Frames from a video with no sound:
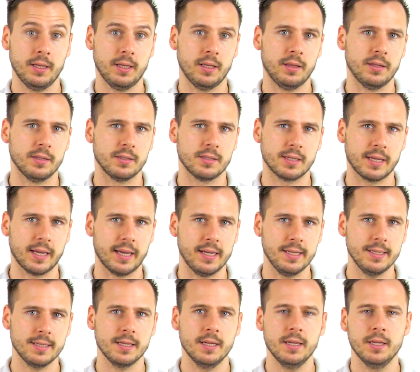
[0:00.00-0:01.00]
In this
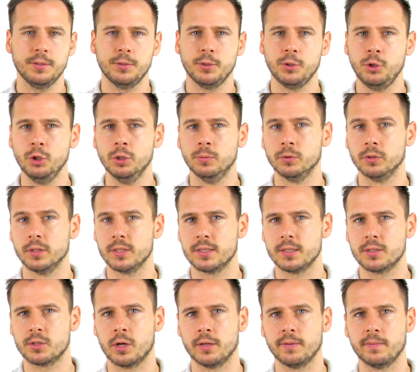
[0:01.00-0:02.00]
case, the humerus
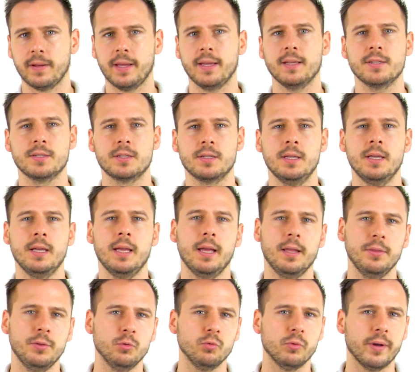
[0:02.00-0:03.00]
is convex
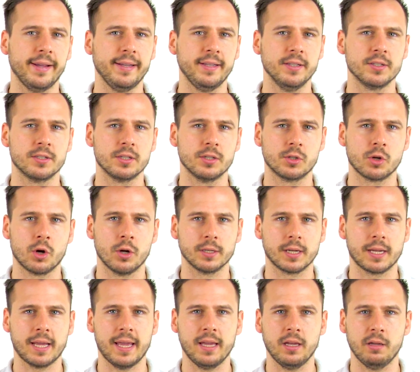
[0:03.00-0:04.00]
and the radius is
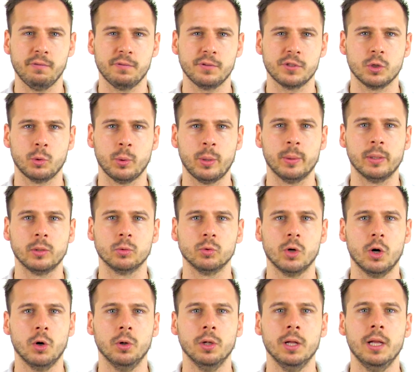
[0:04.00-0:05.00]
concave, so we will
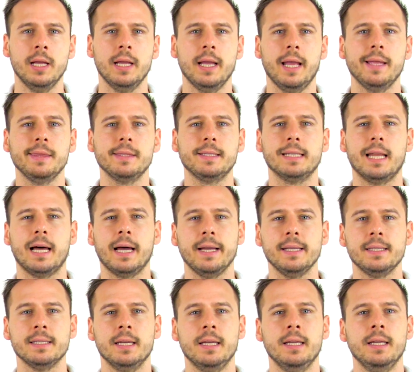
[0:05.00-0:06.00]
roll and
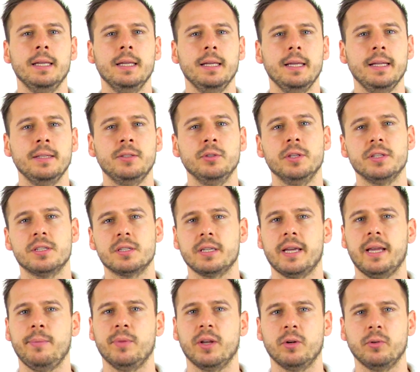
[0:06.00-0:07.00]
glide into the
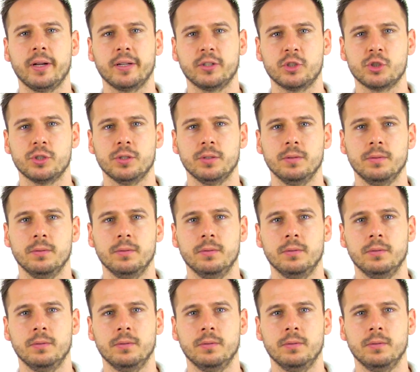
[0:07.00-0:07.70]
same direction.